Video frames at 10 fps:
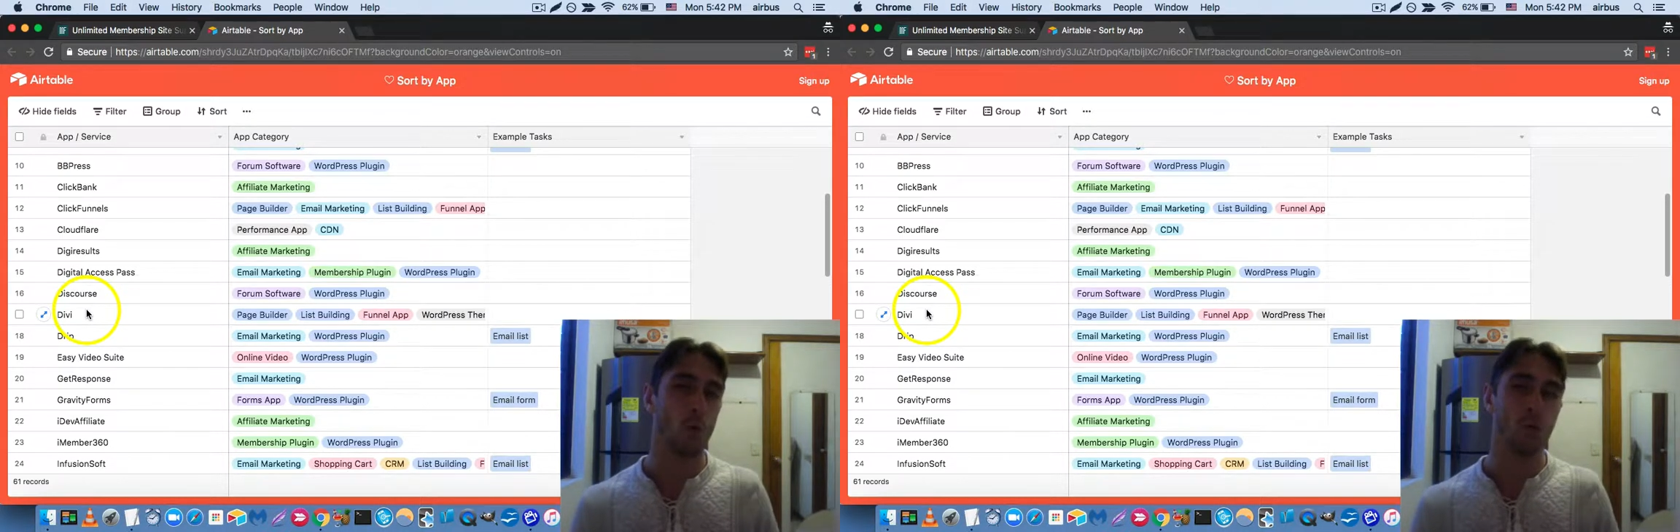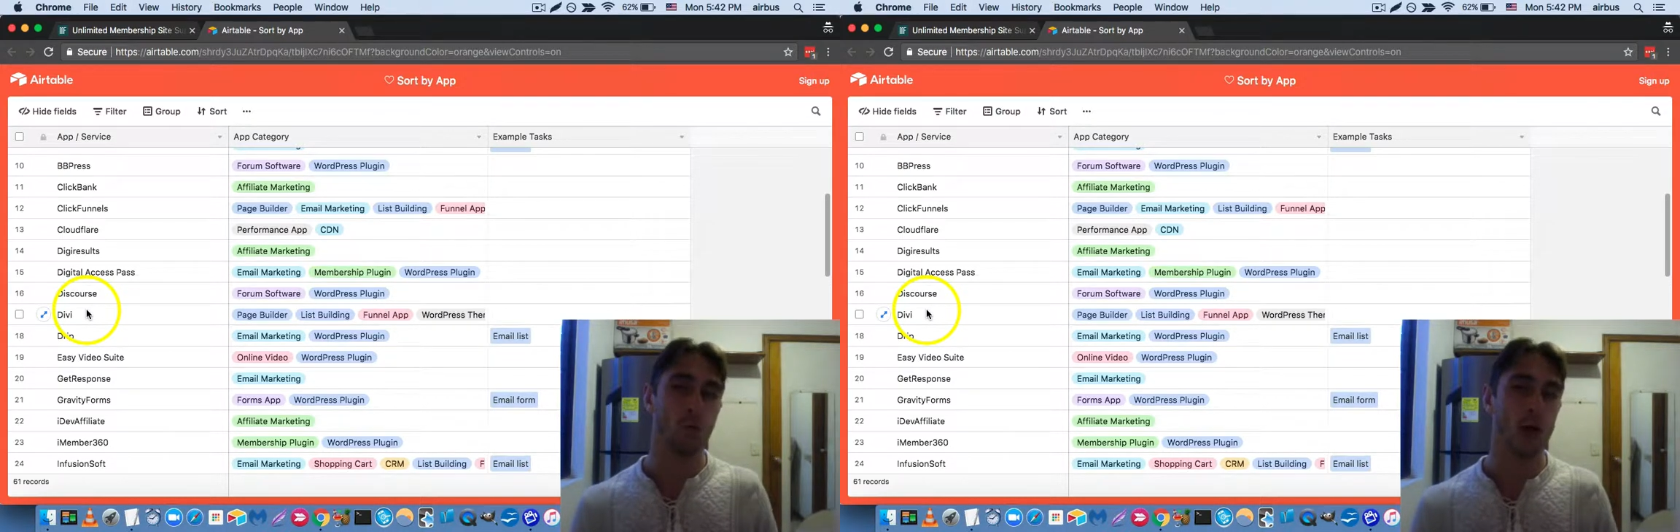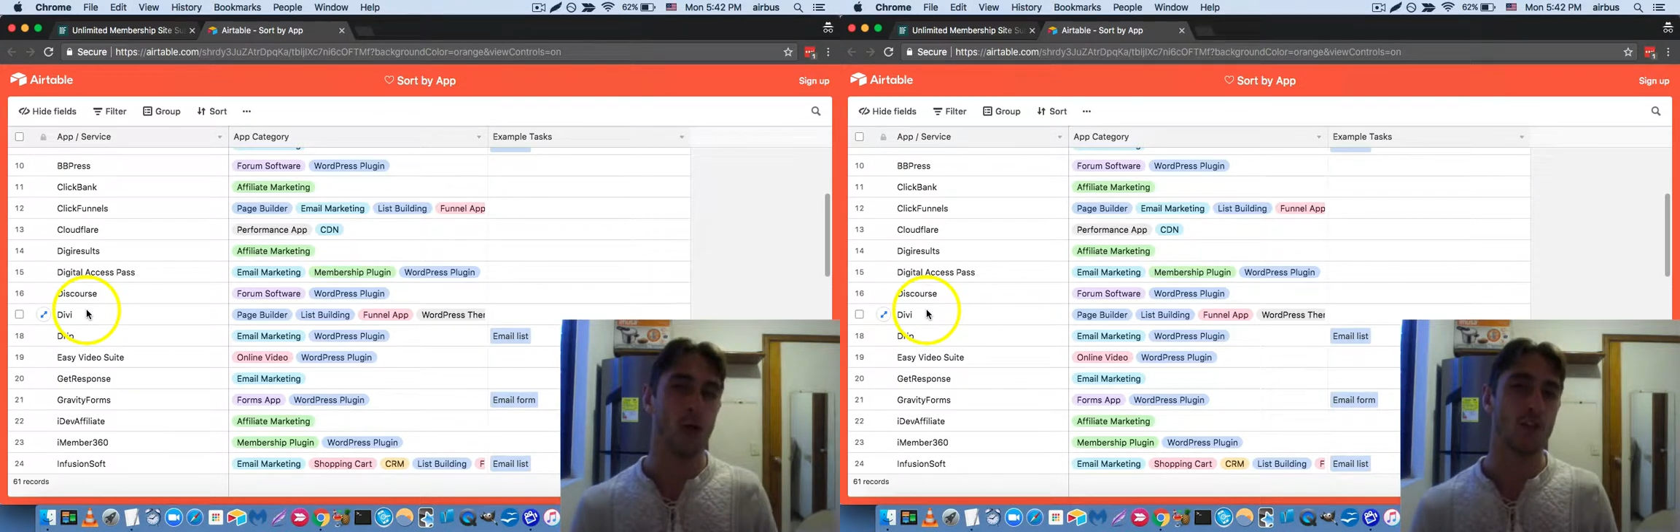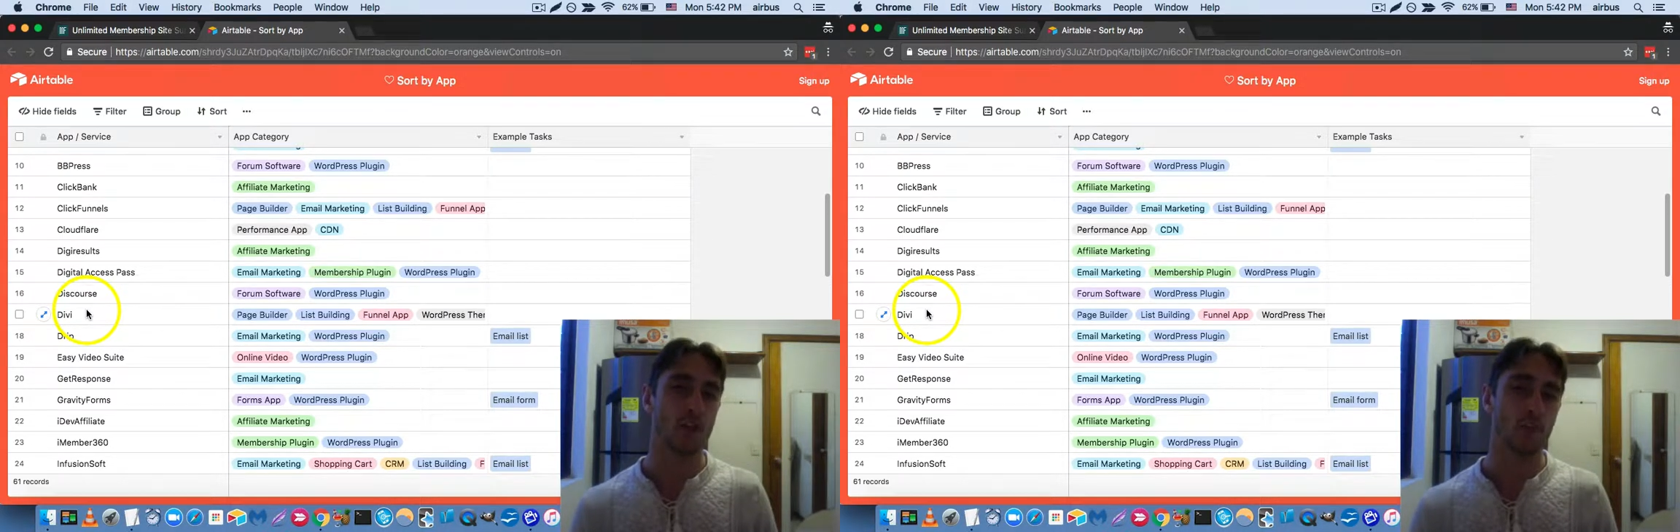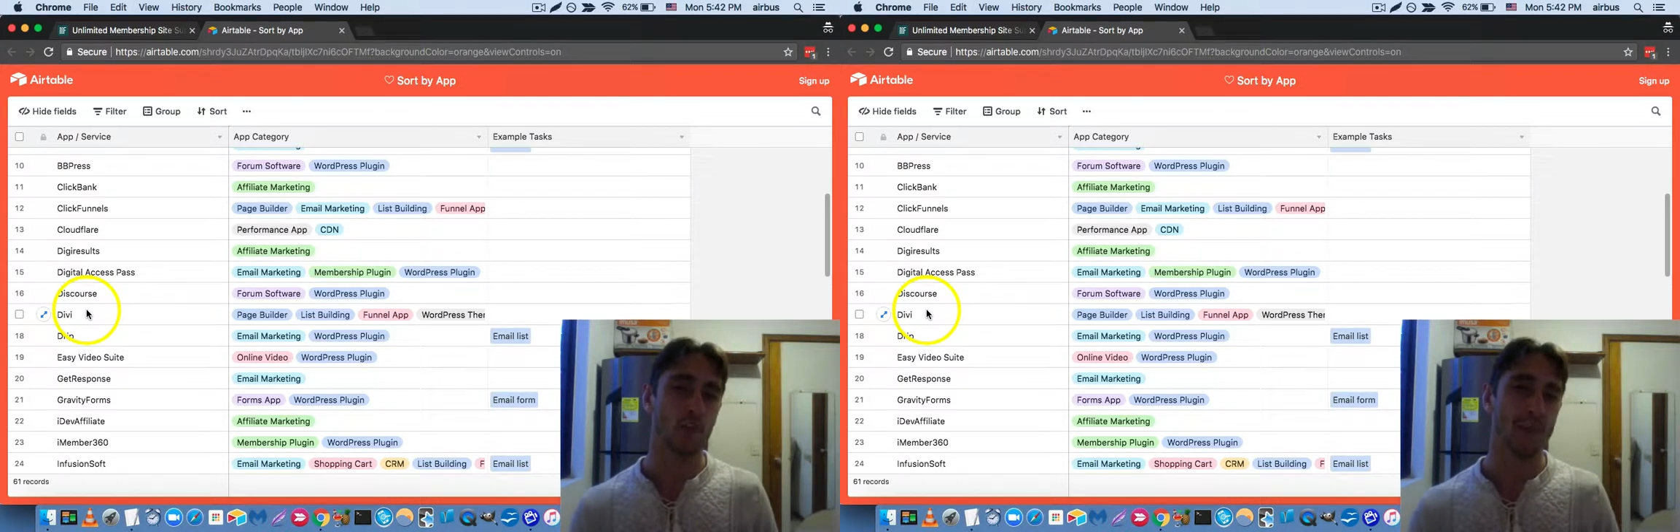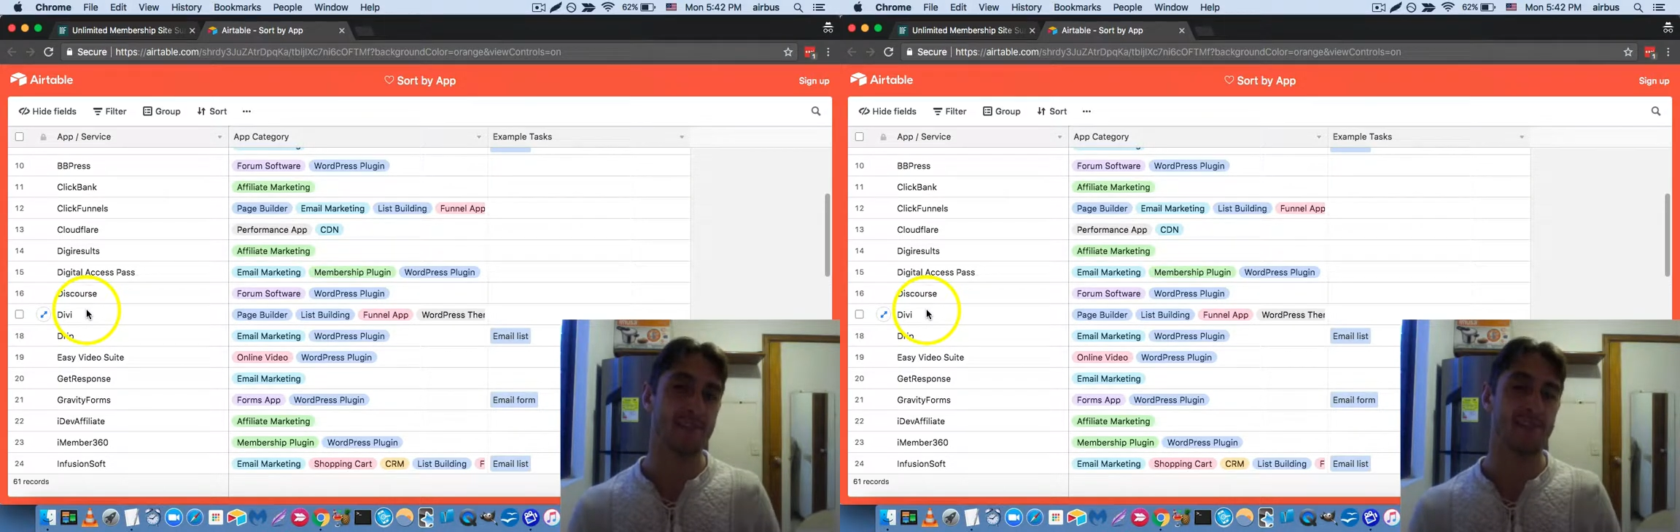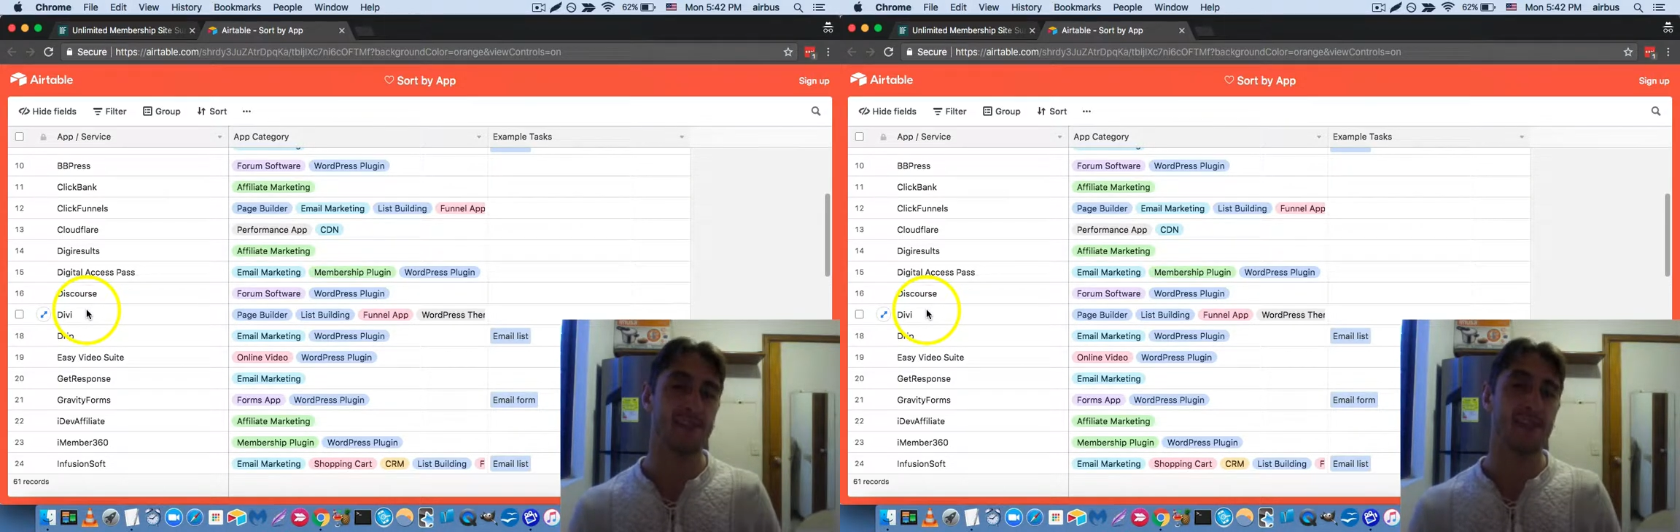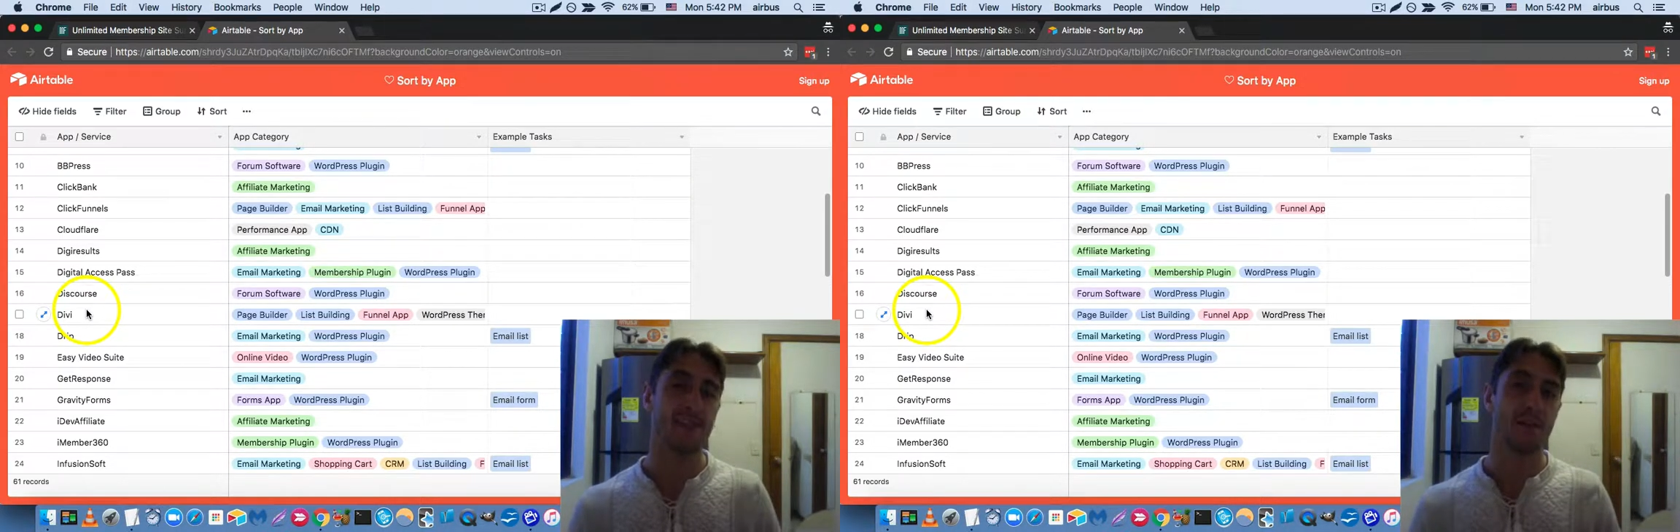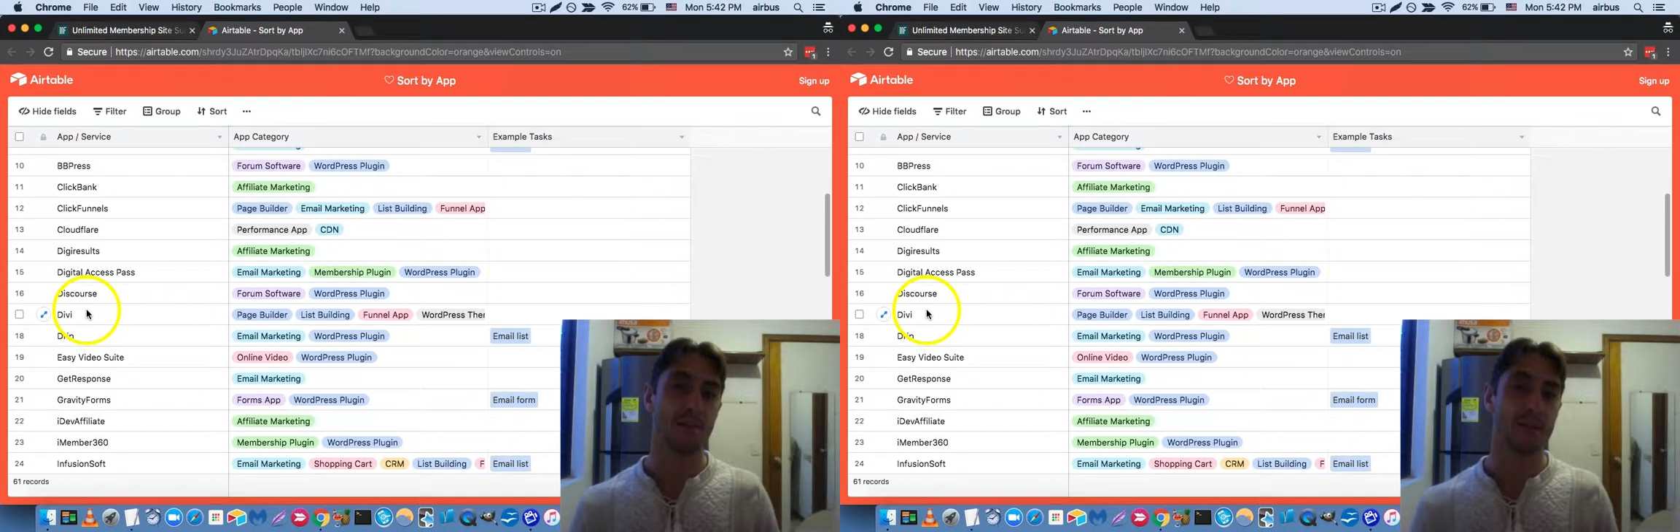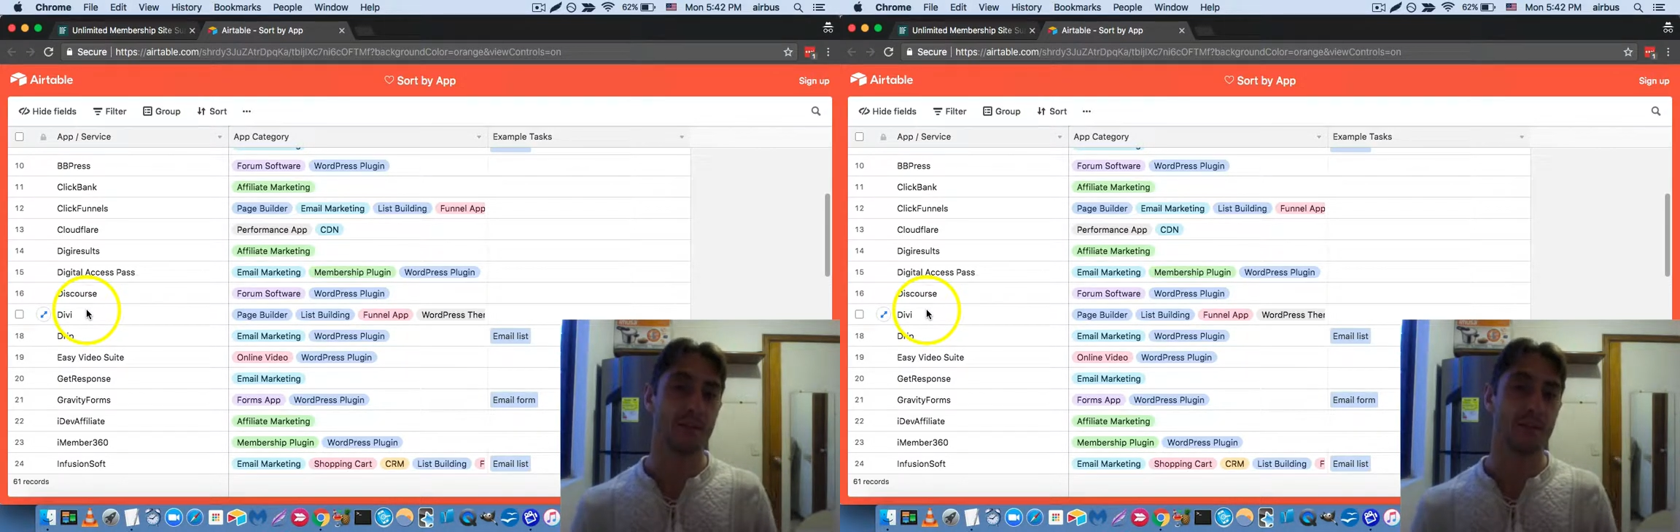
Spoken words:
project-based thing.